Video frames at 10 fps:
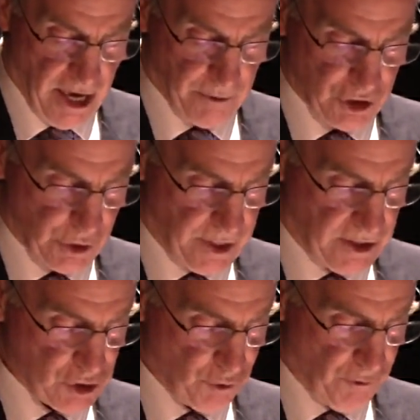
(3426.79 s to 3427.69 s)
It was during
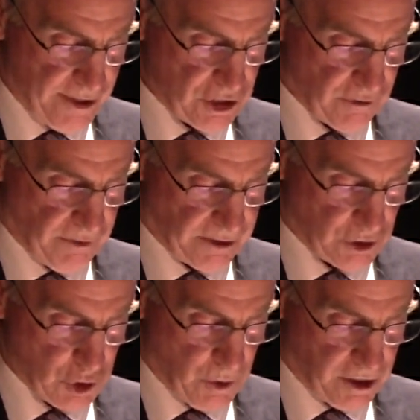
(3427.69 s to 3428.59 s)
this offensive that
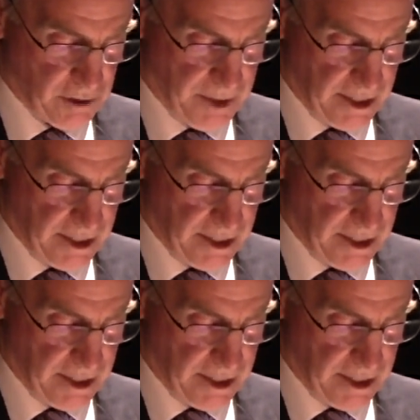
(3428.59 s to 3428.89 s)
the squadron